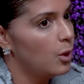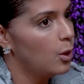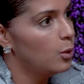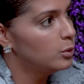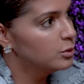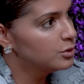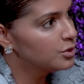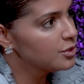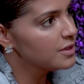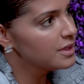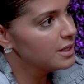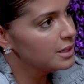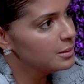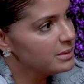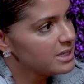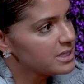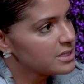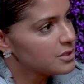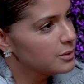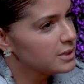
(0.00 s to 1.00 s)
older
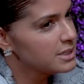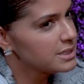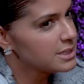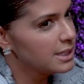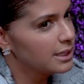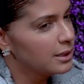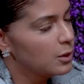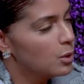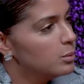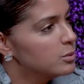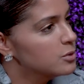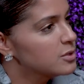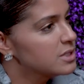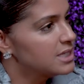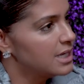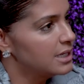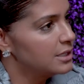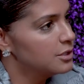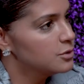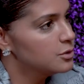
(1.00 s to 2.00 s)
than me, so he's like
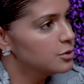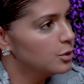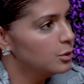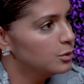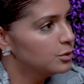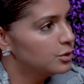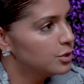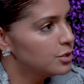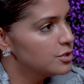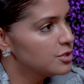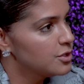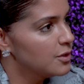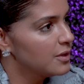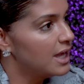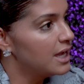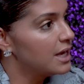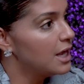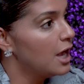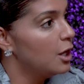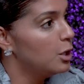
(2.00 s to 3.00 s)
almost 10 years older. So
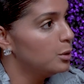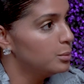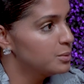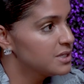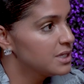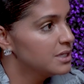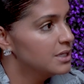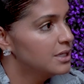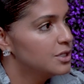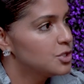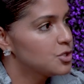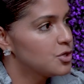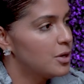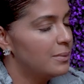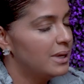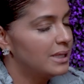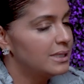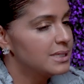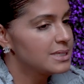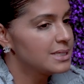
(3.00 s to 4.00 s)
that helped
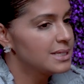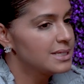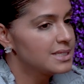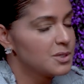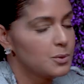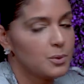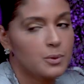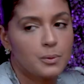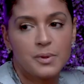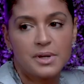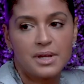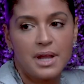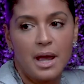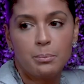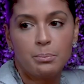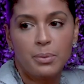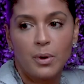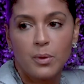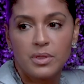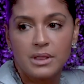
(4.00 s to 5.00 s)
tremendously. So we were
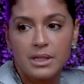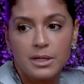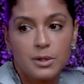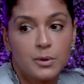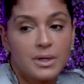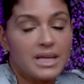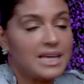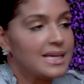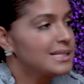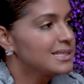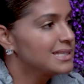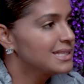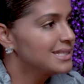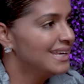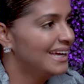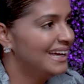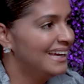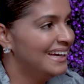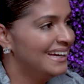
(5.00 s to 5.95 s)
not both little kids.